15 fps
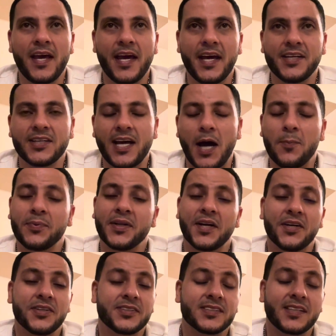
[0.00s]
And you got
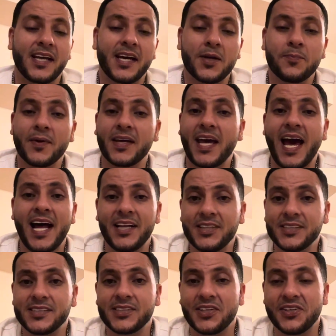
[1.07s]
players like
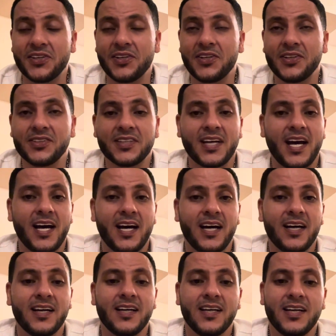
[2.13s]
McAllister, you
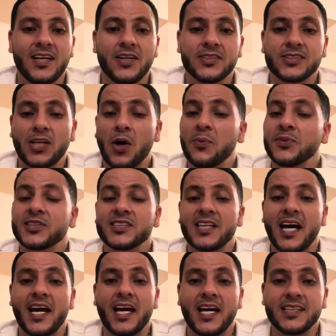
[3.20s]
got
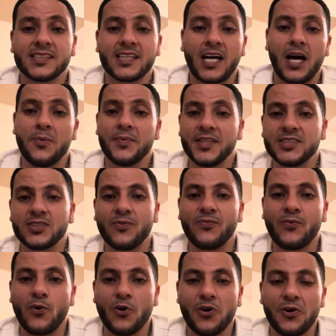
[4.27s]
Szoboszlai has come into
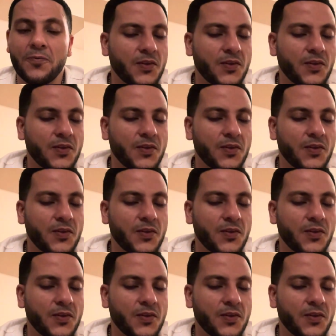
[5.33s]
form.